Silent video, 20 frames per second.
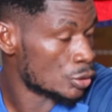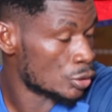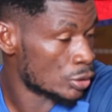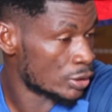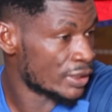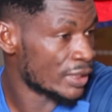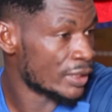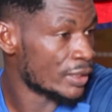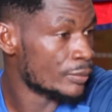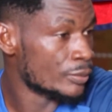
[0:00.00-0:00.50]

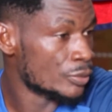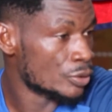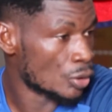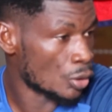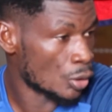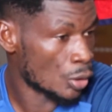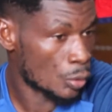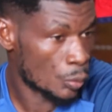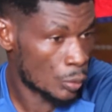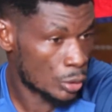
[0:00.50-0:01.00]
tell me
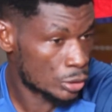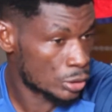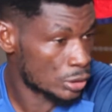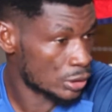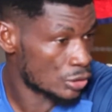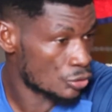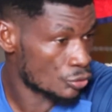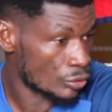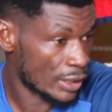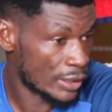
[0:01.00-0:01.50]
or what
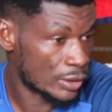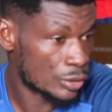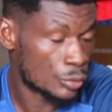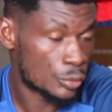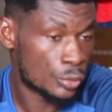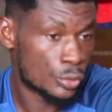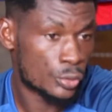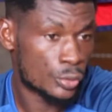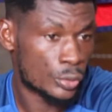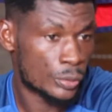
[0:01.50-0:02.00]
he's trying to
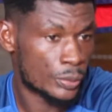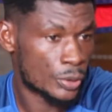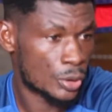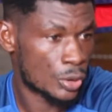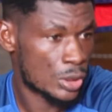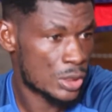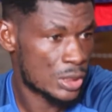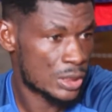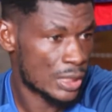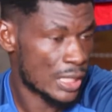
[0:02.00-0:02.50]
do
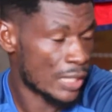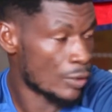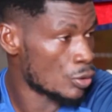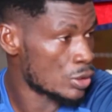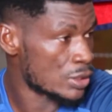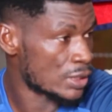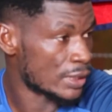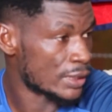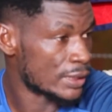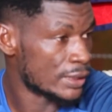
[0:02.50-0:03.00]
because I
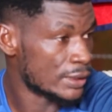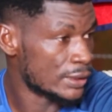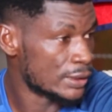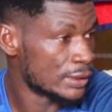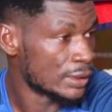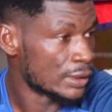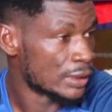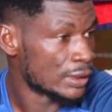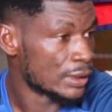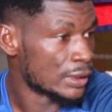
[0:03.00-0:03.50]
was a kid
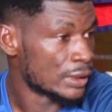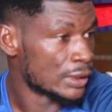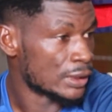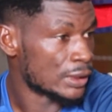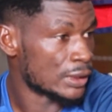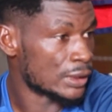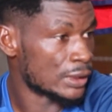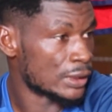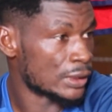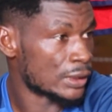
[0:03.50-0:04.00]

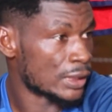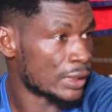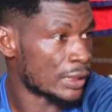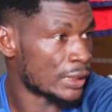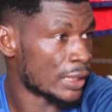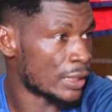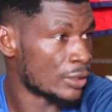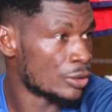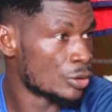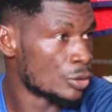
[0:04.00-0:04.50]
um, and
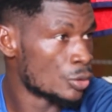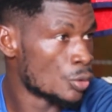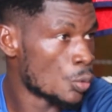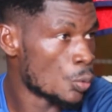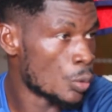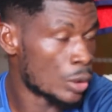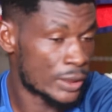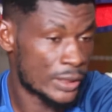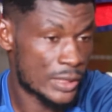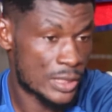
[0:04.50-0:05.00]
I don't know
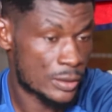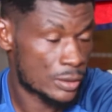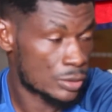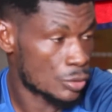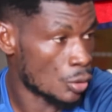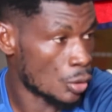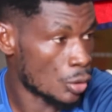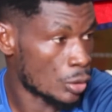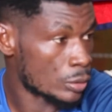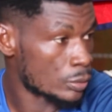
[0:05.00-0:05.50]
what is
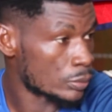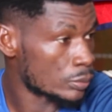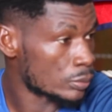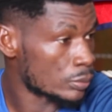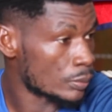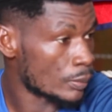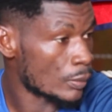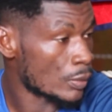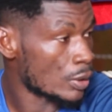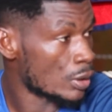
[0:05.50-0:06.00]
called
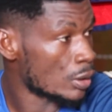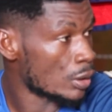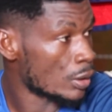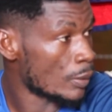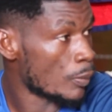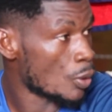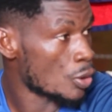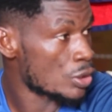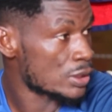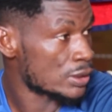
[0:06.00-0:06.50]
uh,
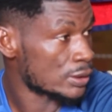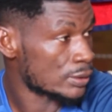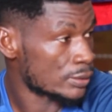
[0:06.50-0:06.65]
boxing.